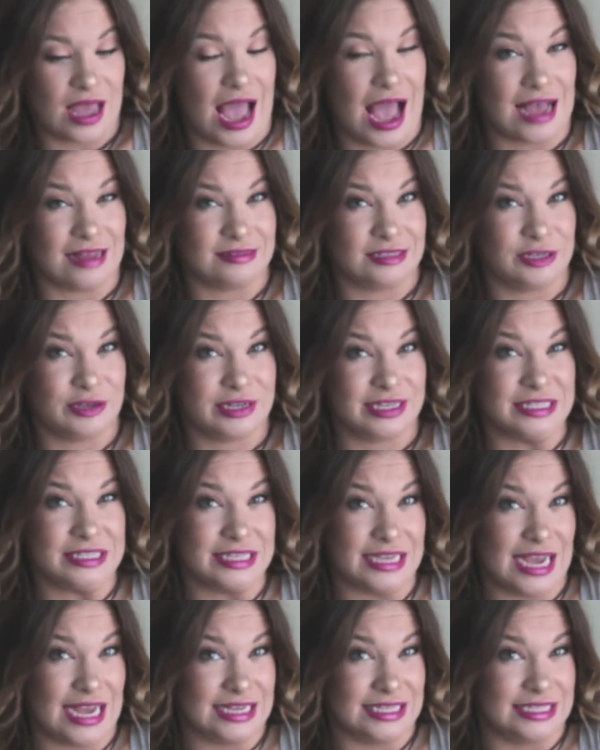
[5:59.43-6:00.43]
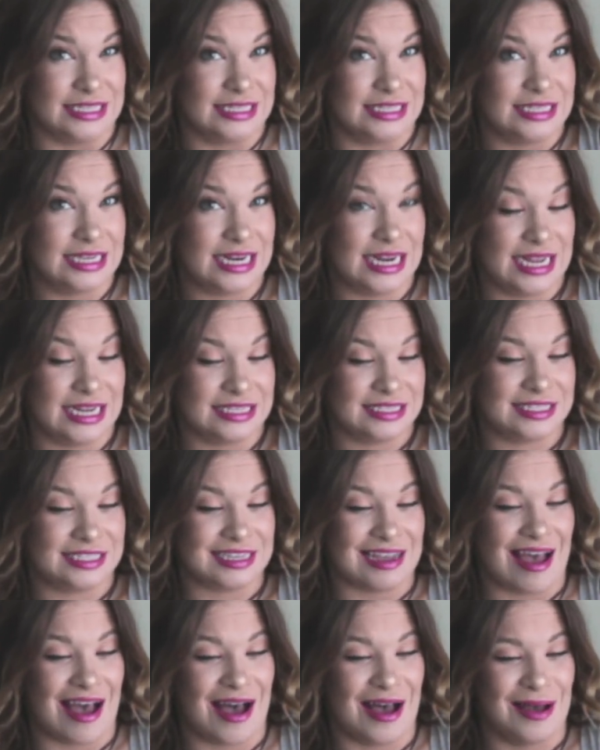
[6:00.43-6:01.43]
As you can see, I didn't
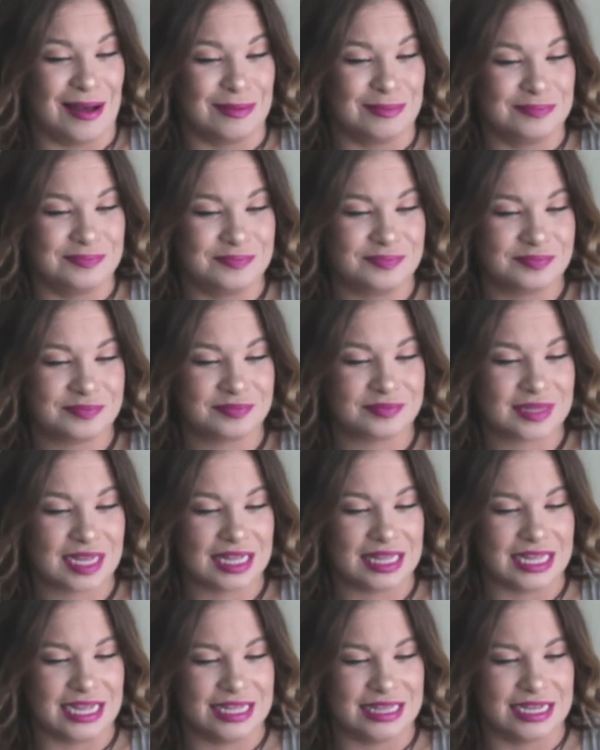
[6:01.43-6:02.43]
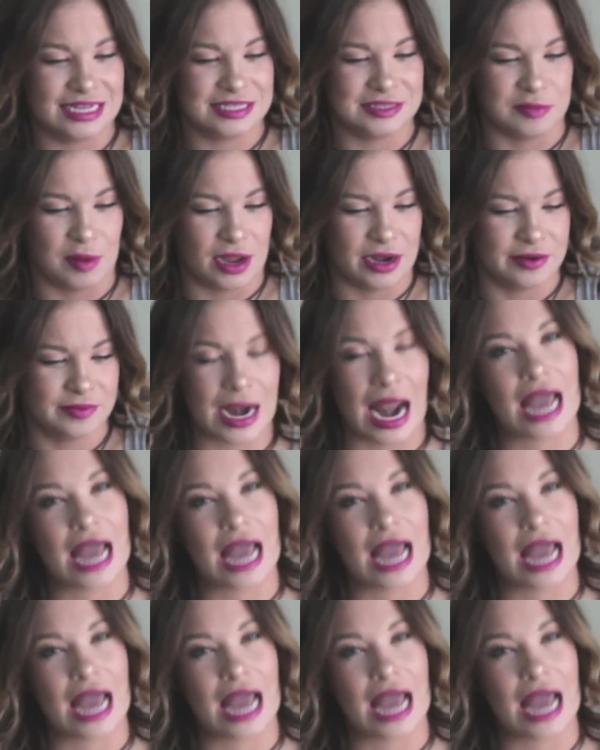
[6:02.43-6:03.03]
clean this one.